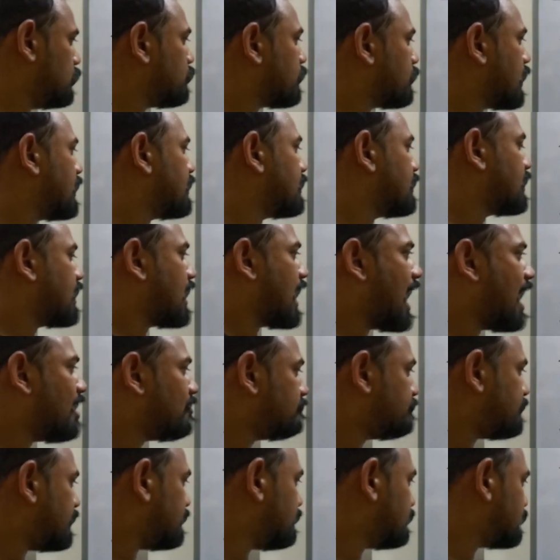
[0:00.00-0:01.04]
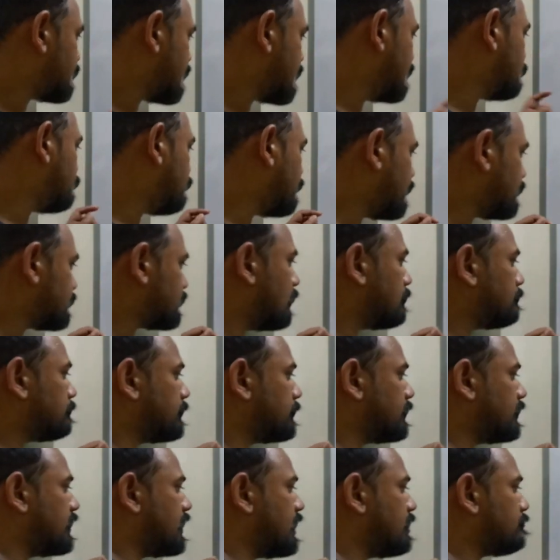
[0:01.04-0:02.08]
you can have various cases. For
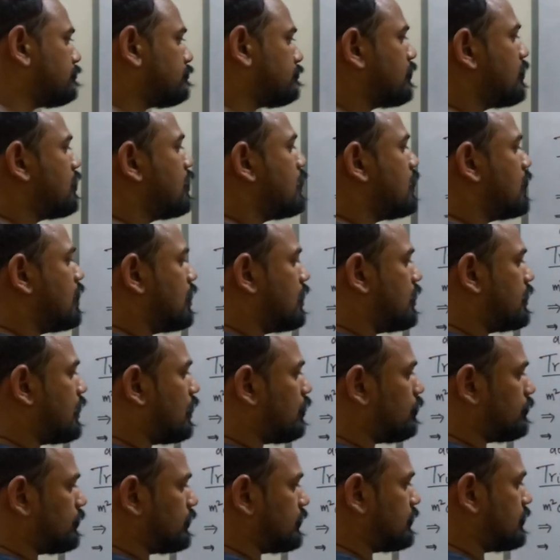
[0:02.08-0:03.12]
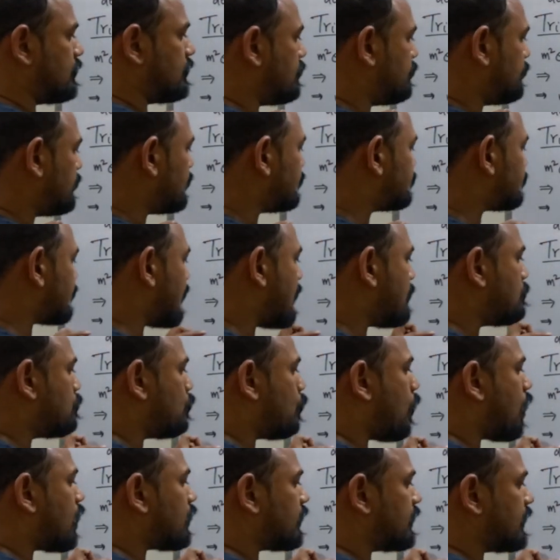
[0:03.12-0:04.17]
example, if now these
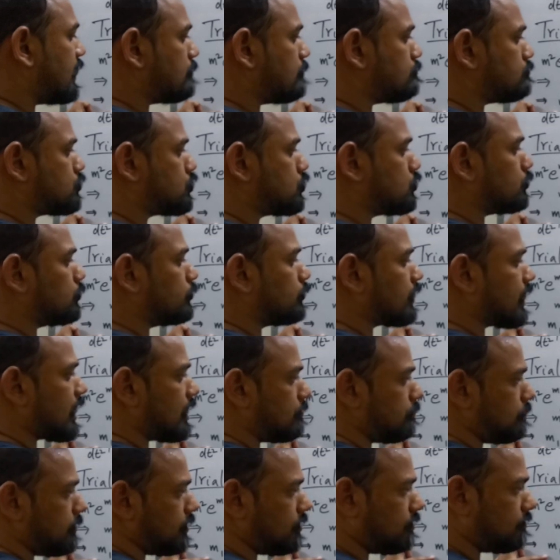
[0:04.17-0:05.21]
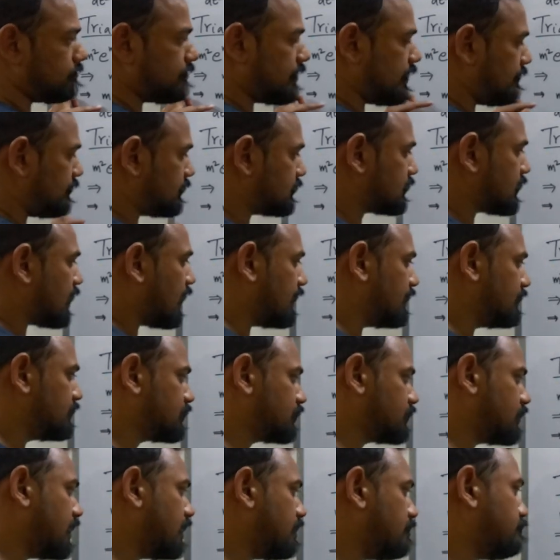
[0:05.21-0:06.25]
m1 and m2 can be of various
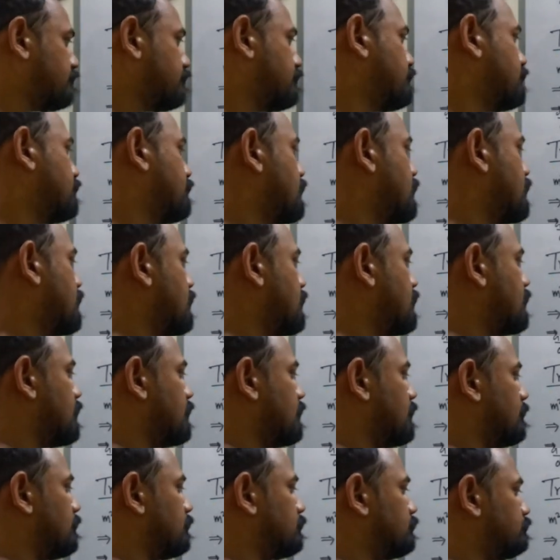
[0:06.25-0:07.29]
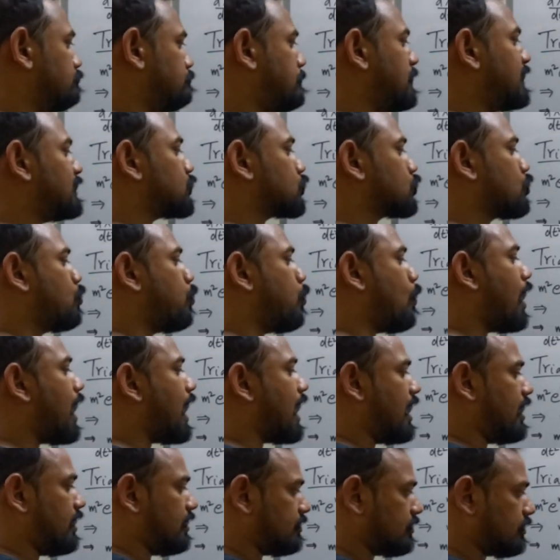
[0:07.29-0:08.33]
kinds. If b
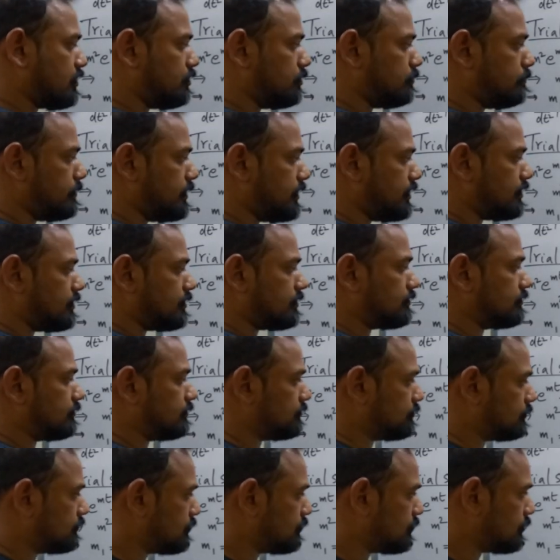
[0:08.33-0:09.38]
square could be